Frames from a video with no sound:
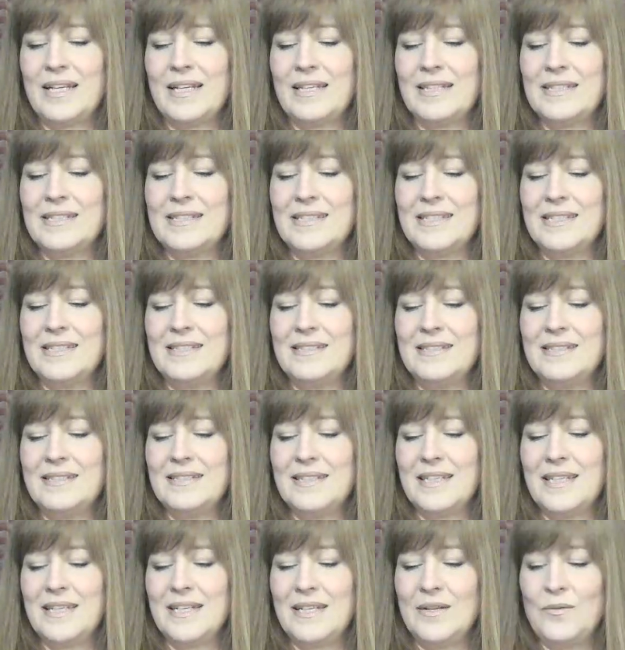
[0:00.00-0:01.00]
because he is
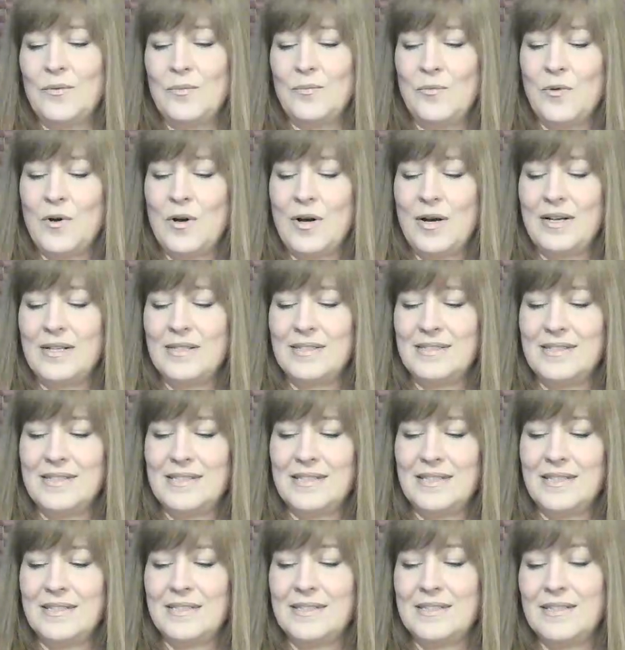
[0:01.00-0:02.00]
the King of
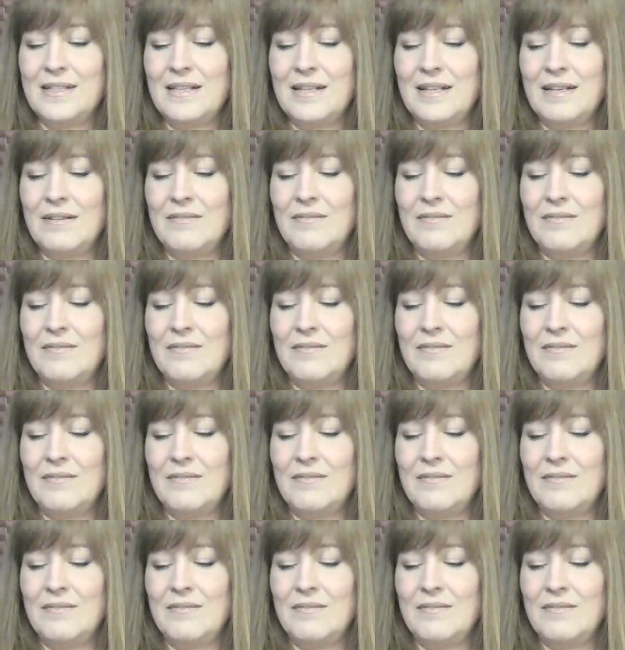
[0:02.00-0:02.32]
Wands. He's